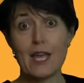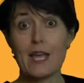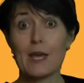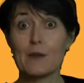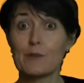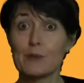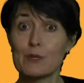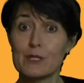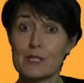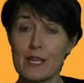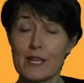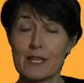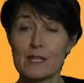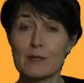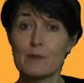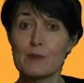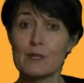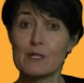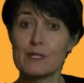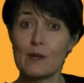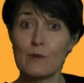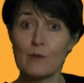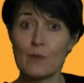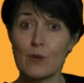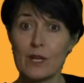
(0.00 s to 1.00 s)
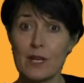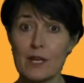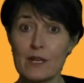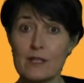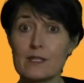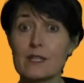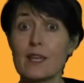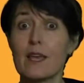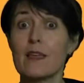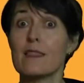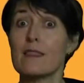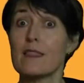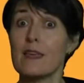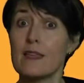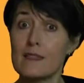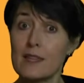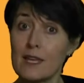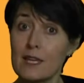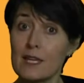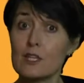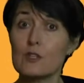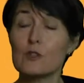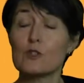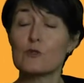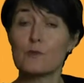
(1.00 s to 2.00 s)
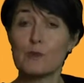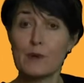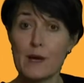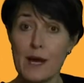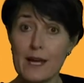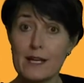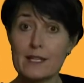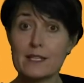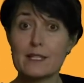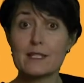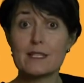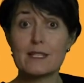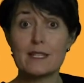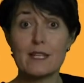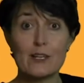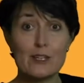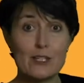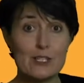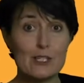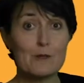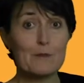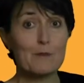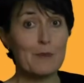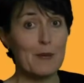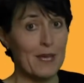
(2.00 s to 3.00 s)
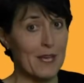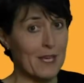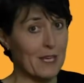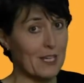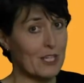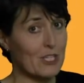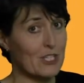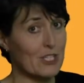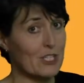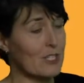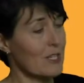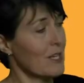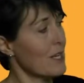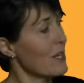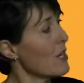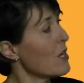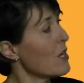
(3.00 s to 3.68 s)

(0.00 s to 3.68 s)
and pretend to be someone else, and then they can practice their Spanish.